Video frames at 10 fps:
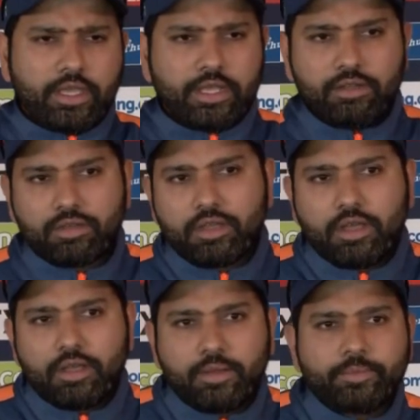Yeah, look,
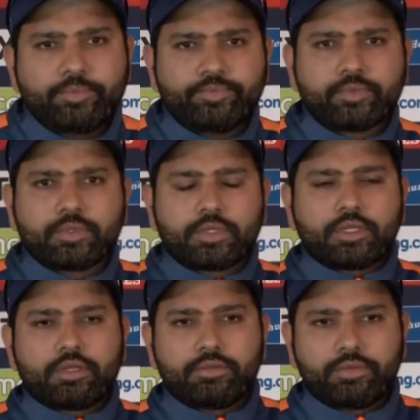uh,
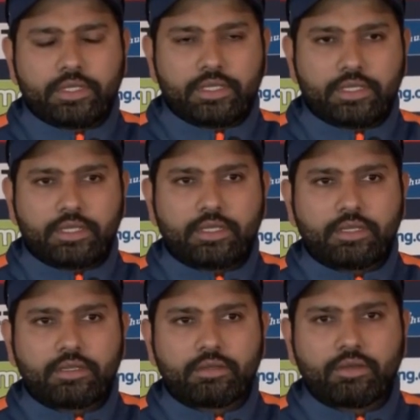we
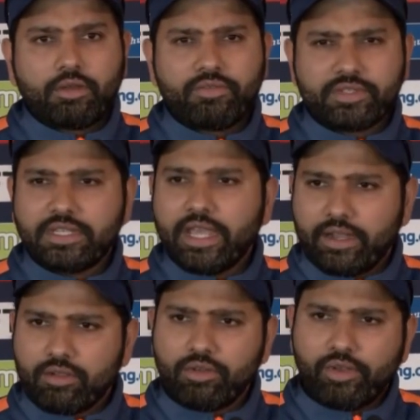obviously
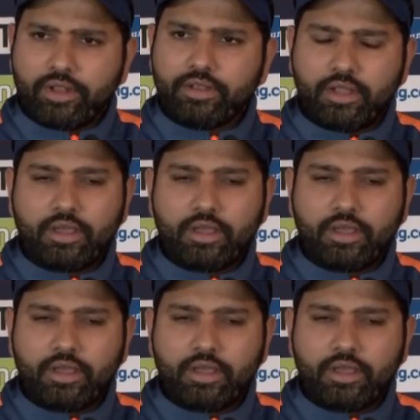had a good run.